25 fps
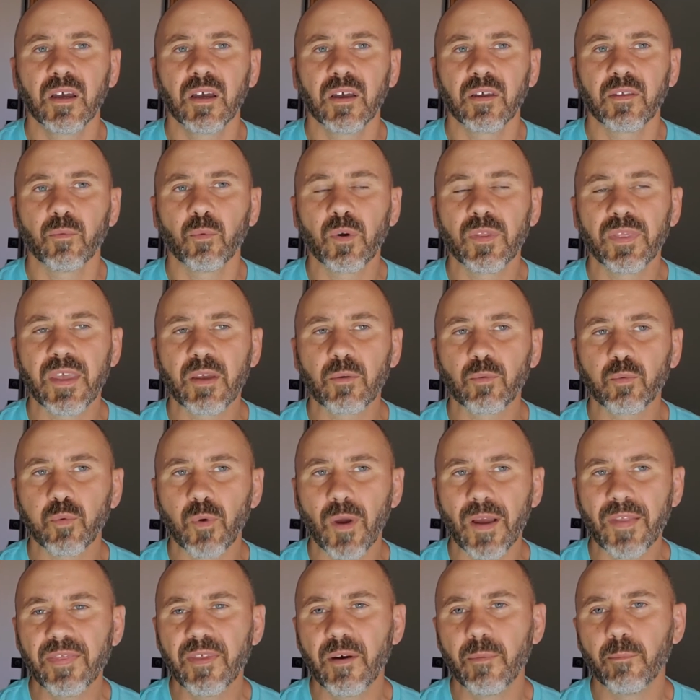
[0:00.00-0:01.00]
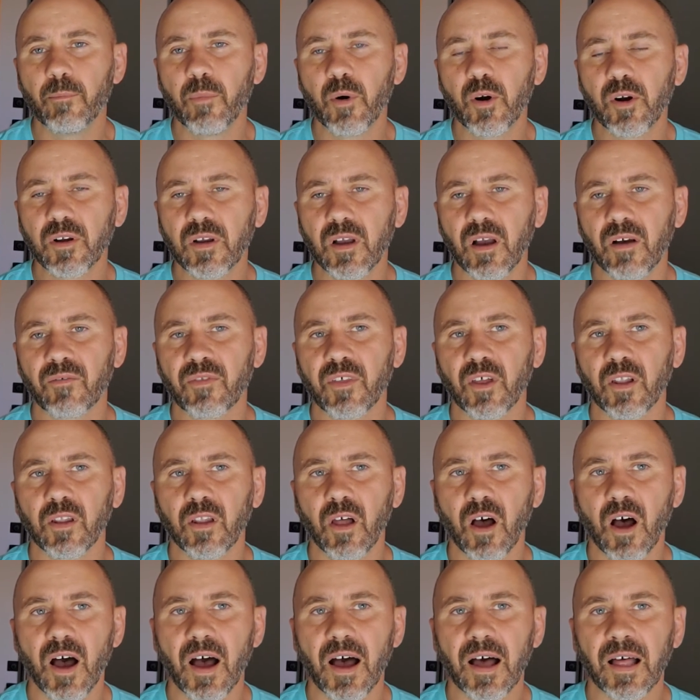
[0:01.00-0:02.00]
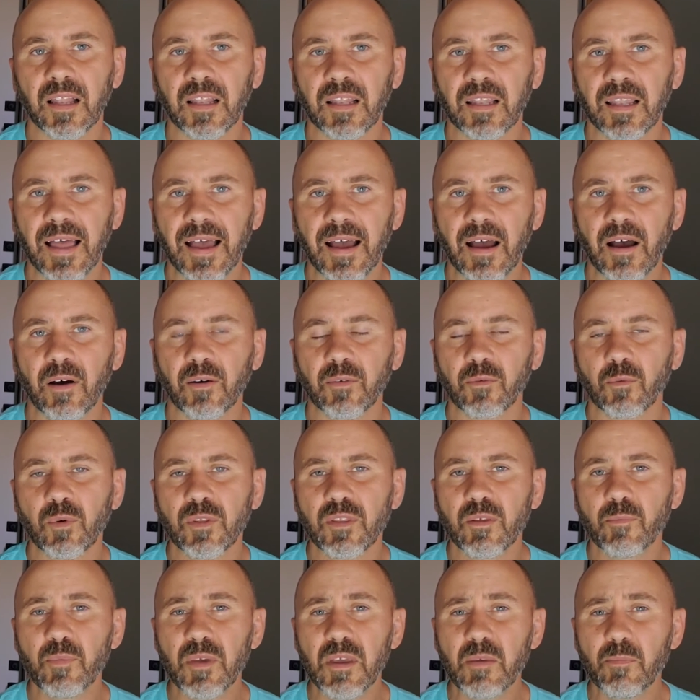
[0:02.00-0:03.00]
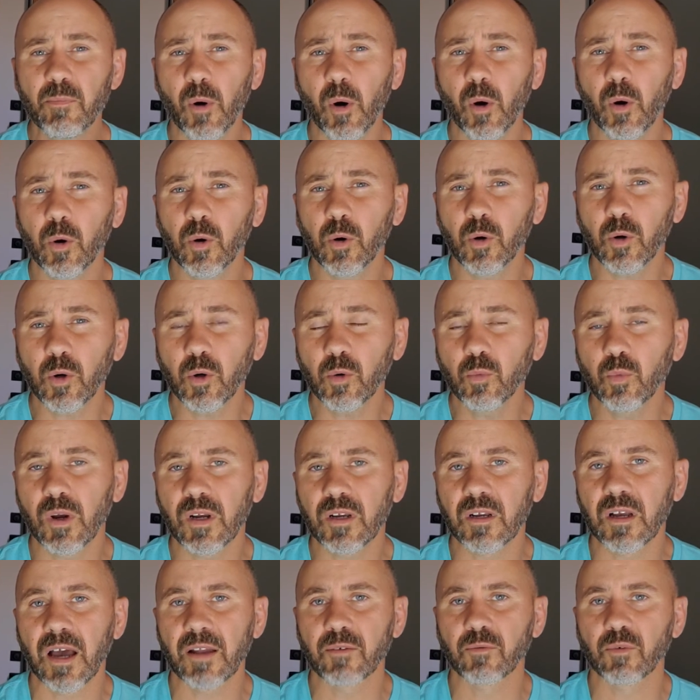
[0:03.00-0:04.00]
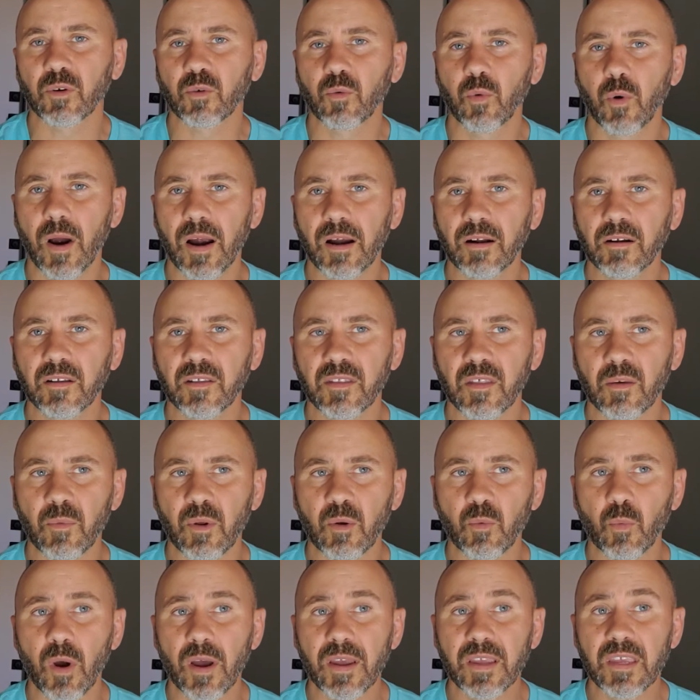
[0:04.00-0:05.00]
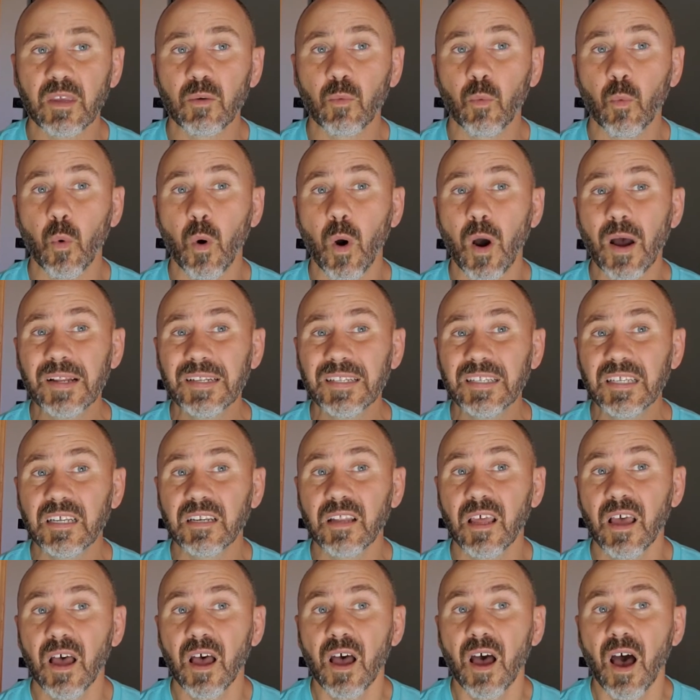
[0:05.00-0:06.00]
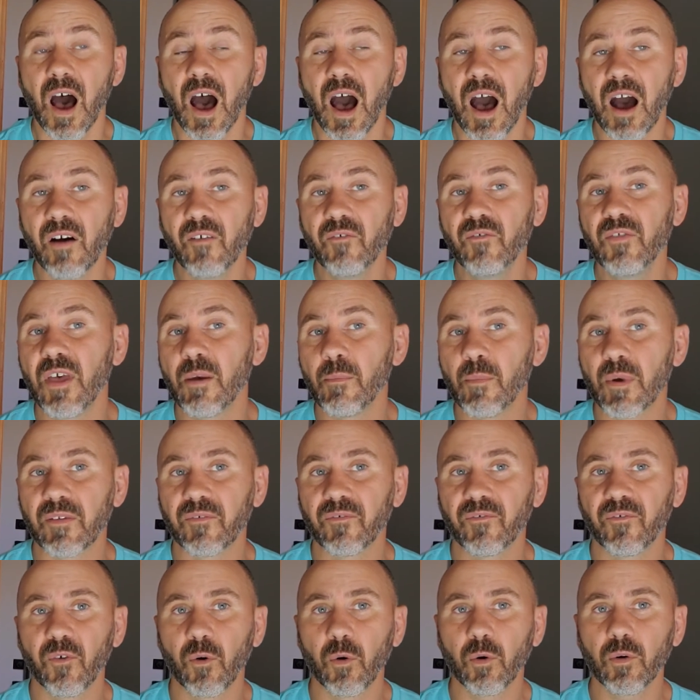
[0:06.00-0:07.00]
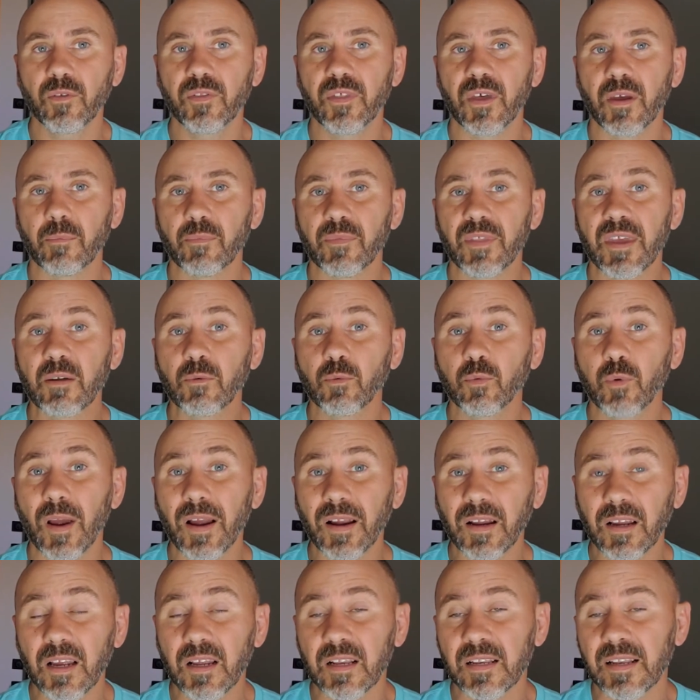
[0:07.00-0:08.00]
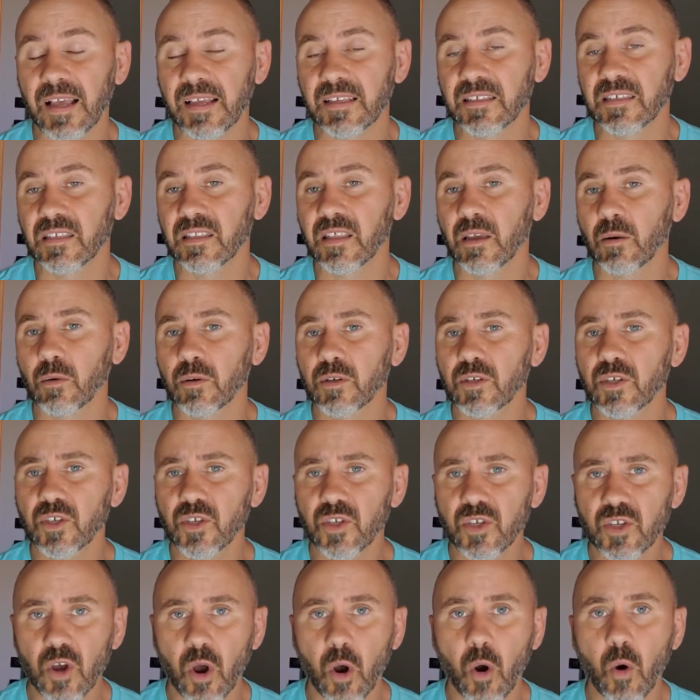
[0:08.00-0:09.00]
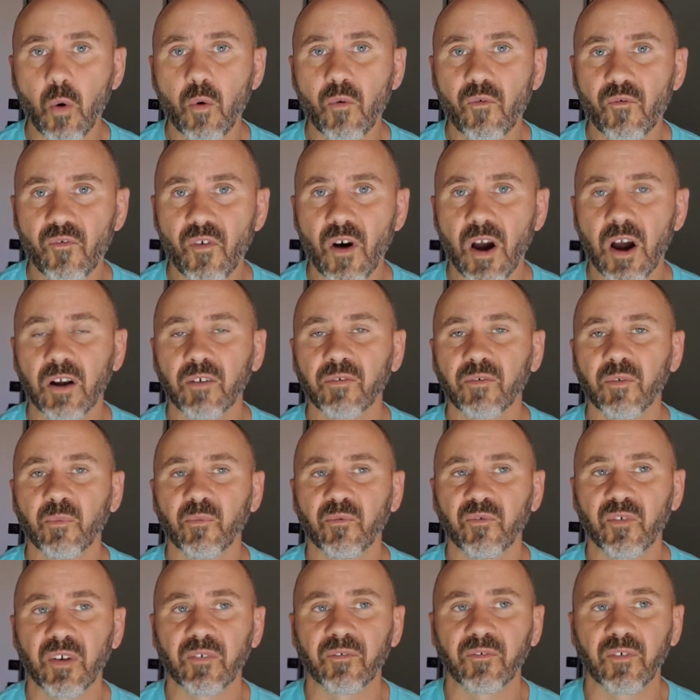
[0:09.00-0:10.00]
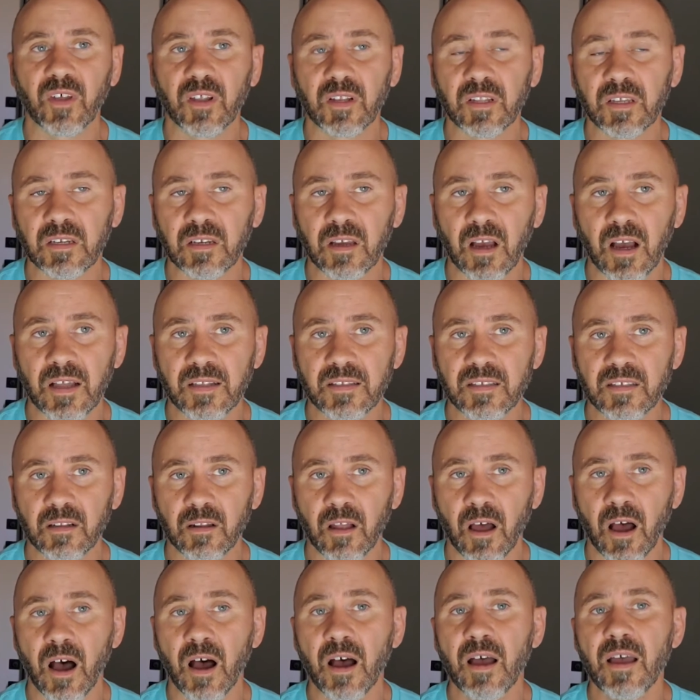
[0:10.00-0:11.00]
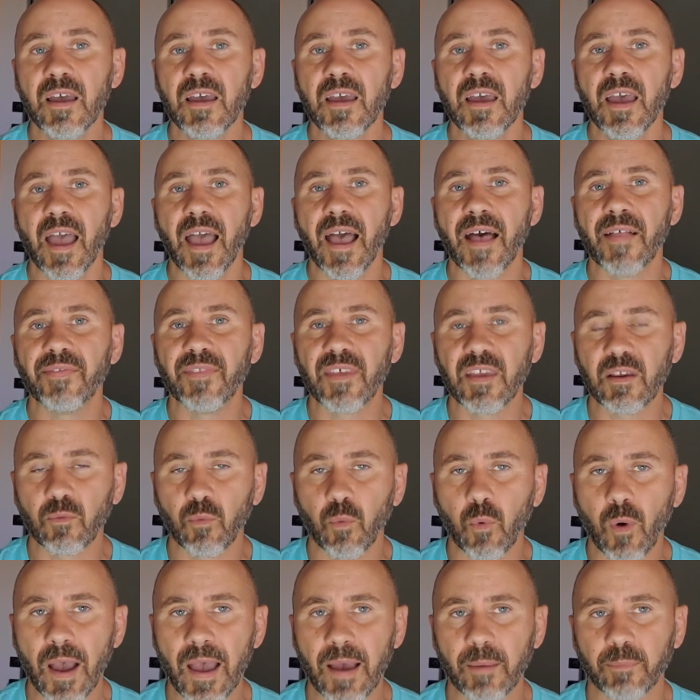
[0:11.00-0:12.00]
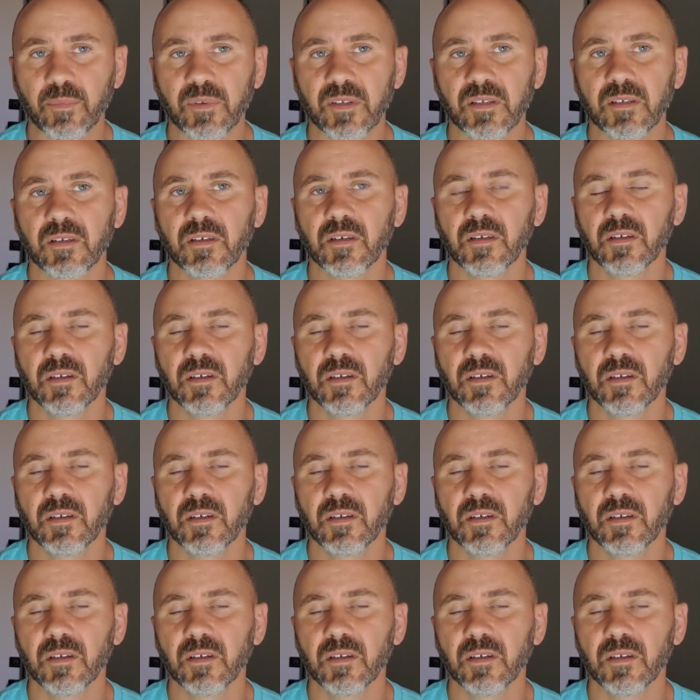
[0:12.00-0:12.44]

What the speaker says: when they read the book of the law aloud, when the people heard what God required of them and what he wanted of them and for them, they recognized that they were so far from fulfilling God's law, and they wept.